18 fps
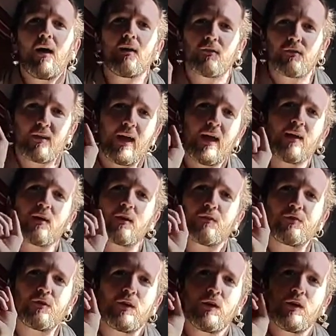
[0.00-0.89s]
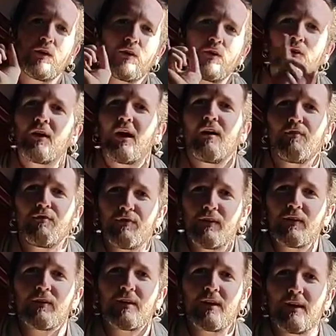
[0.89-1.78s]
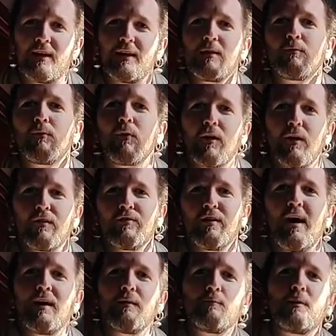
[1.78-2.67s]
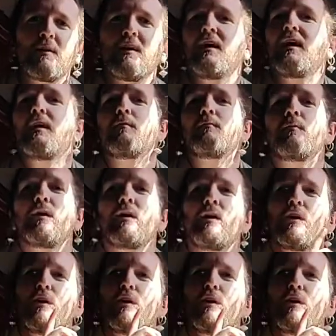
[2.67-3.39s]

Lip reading: I don't care if you're not feeling it anymore at 5 p.m.